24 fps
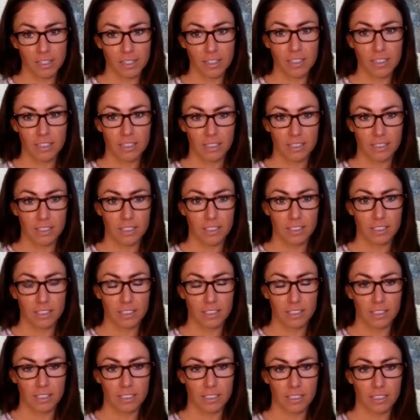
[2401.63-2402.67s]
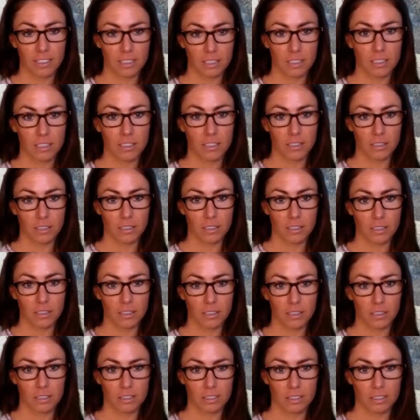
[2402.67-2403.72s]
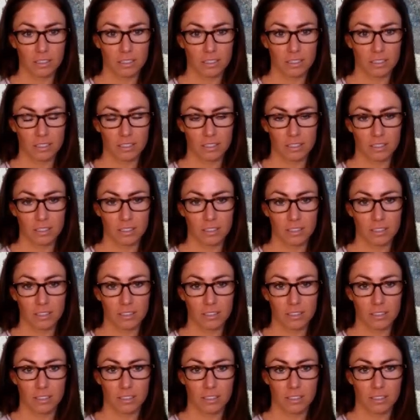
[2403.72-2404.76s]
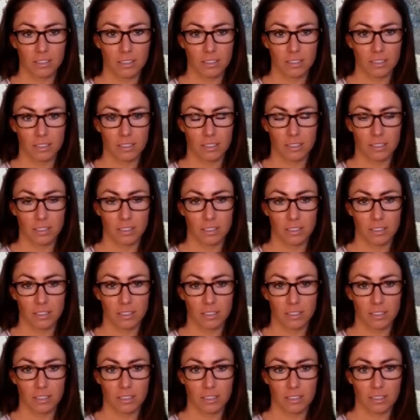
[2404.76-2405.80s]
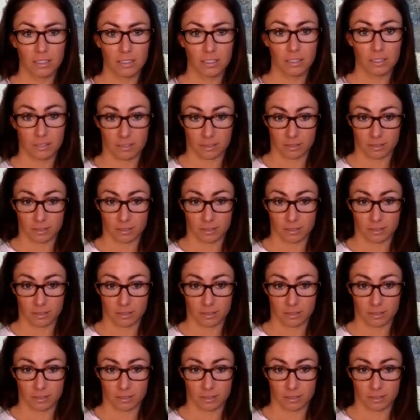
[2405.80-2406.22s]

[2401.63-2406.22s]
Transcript: This person isn't speaking.